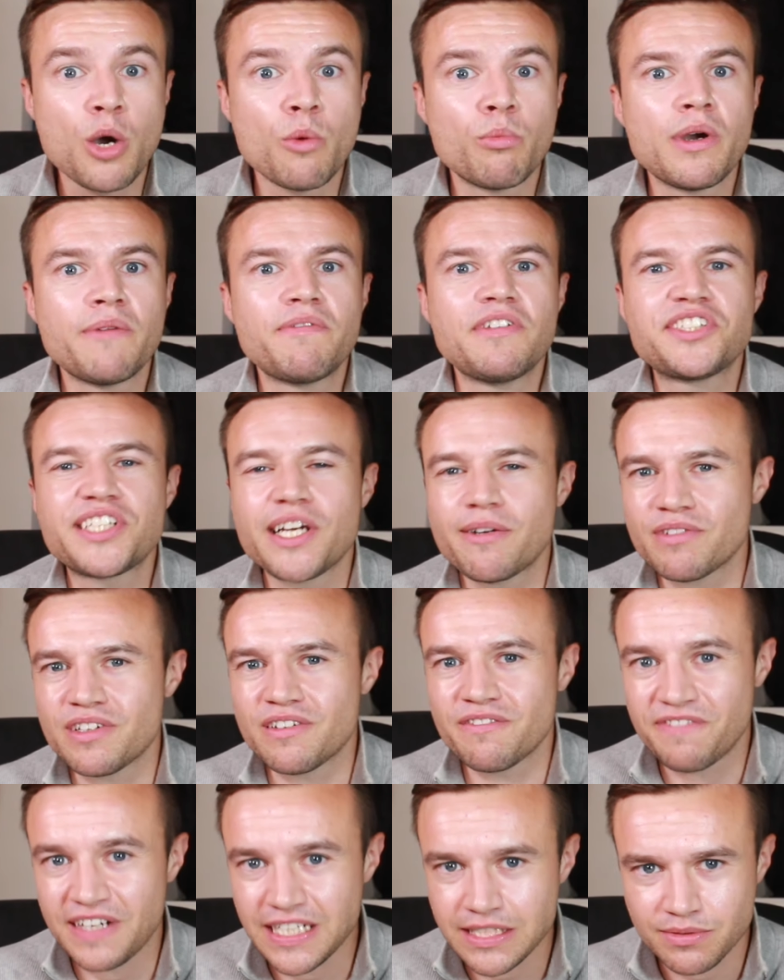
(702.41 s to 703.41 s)
With the general
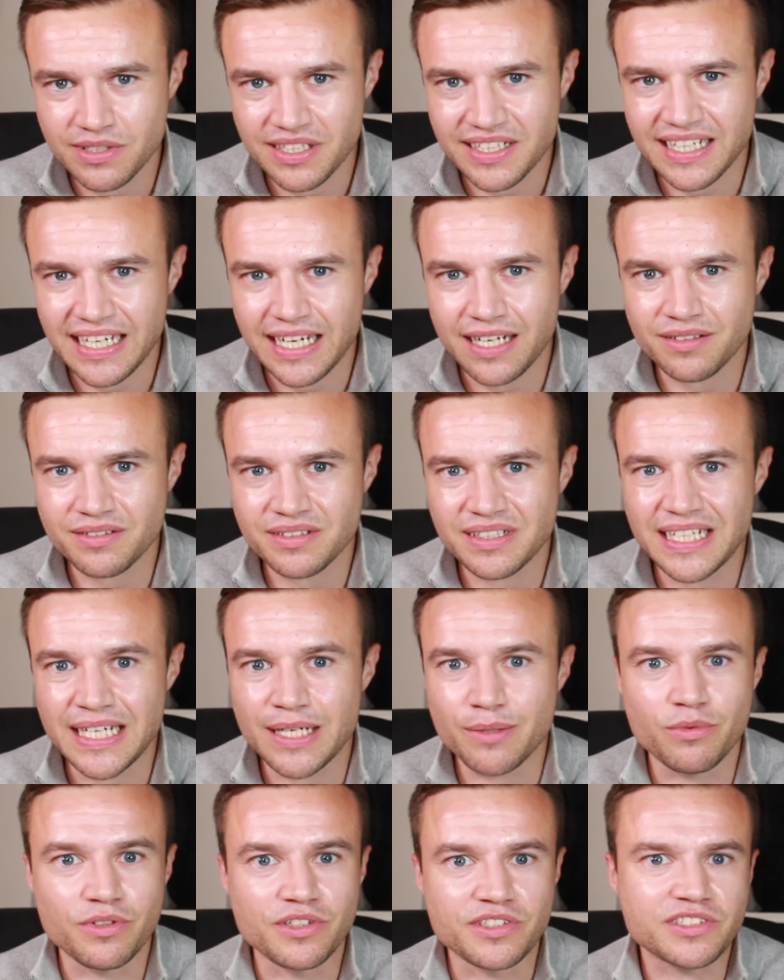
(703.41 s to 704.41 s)
investment account,
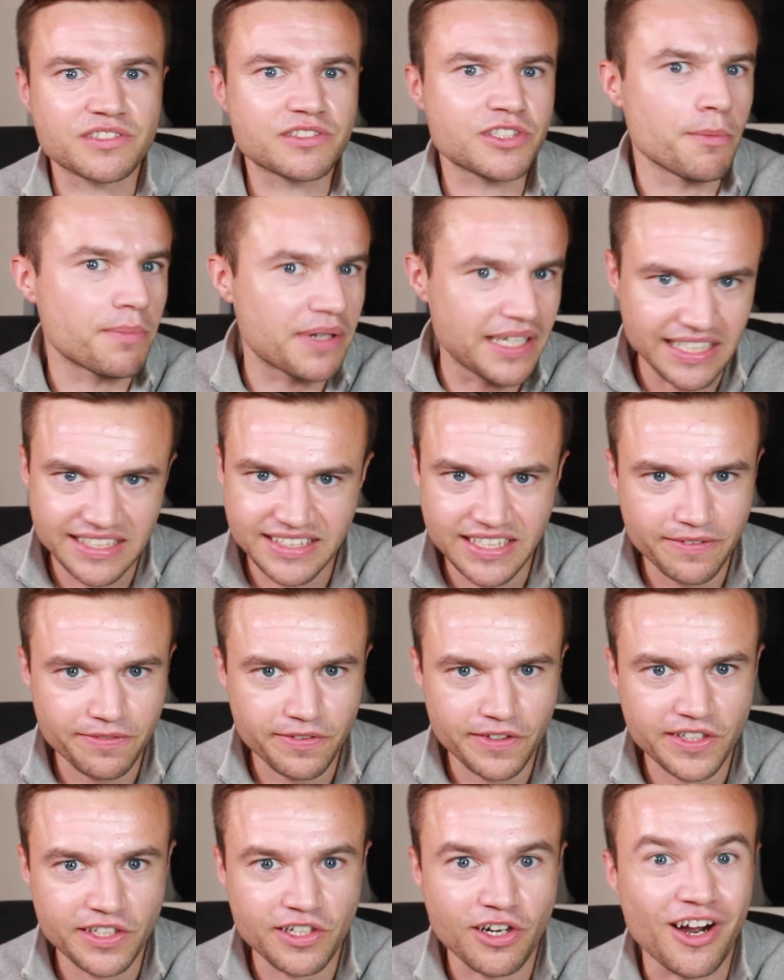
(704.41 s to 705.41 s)
it was completely different.